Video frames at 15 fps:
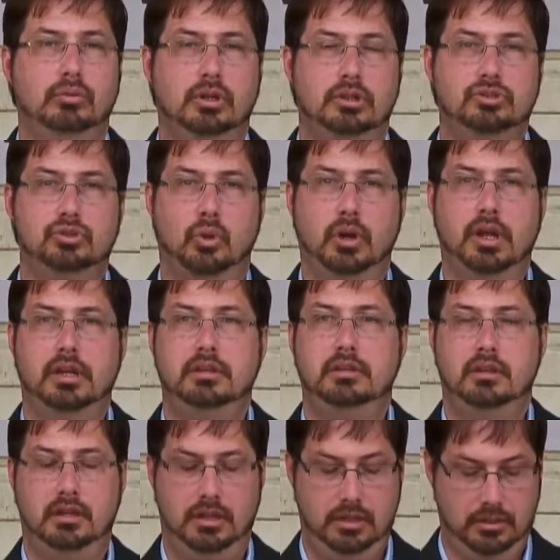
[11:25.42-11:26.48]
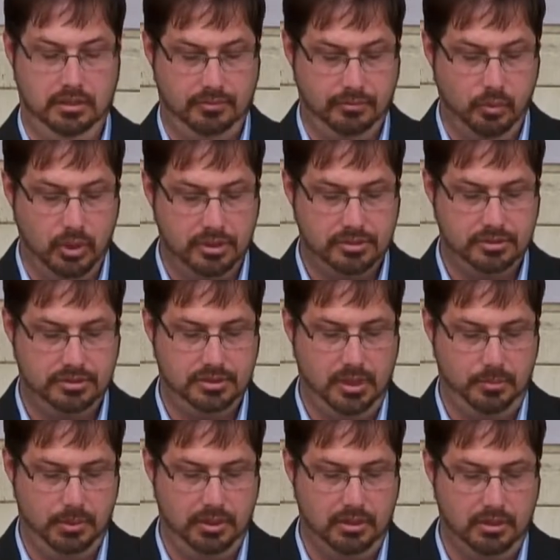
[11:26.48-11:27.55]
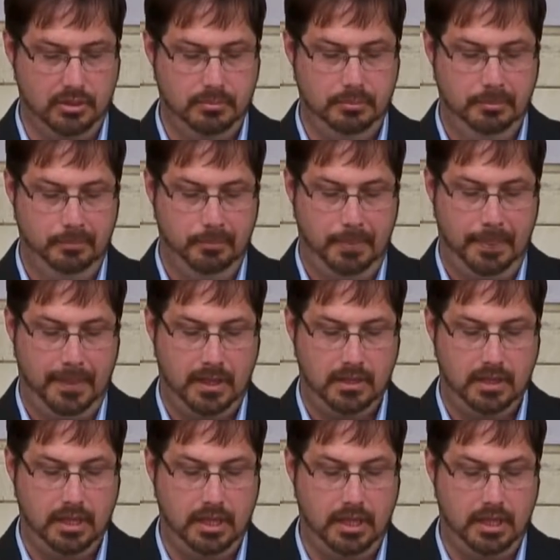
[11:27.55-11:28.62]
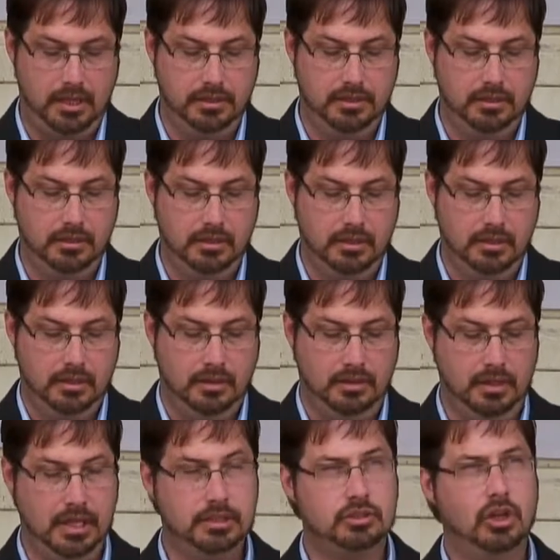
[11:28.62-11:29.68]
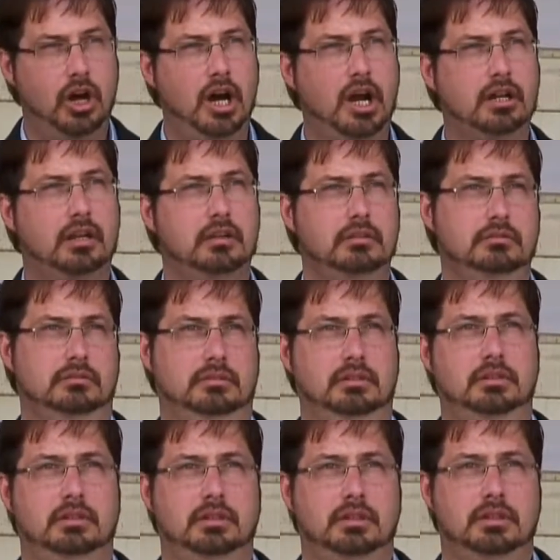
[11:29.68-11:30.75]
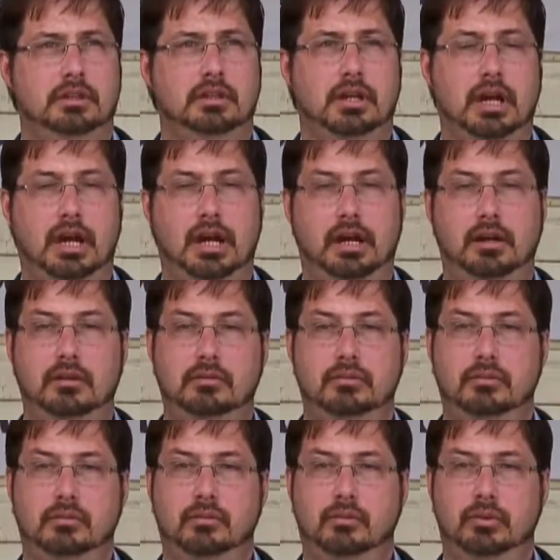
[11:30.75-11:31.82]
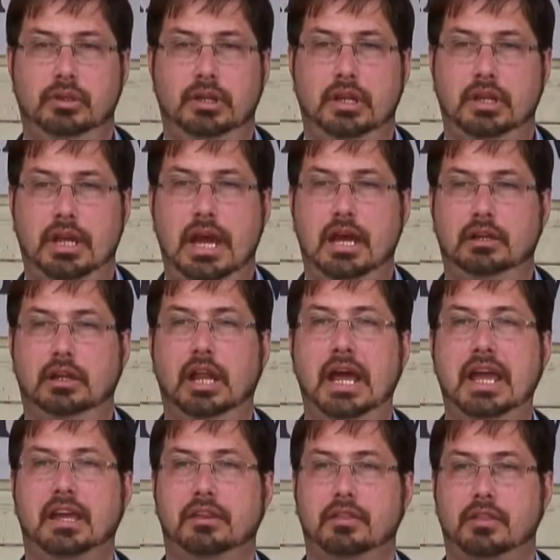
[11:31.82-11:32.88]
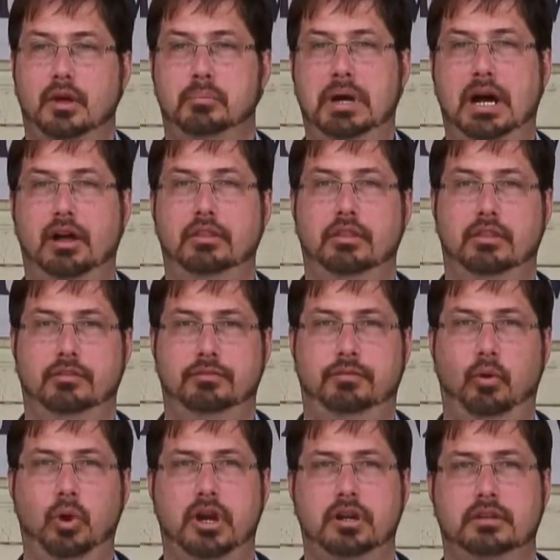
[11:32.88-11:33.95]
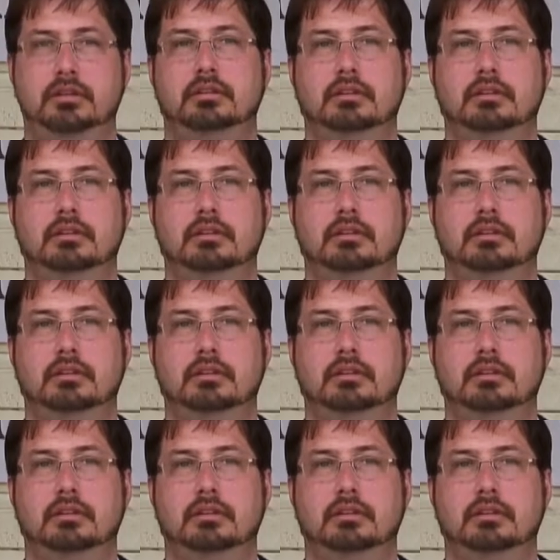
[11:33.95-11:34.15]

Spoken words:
joined the forces up here. And they talk at length about the fort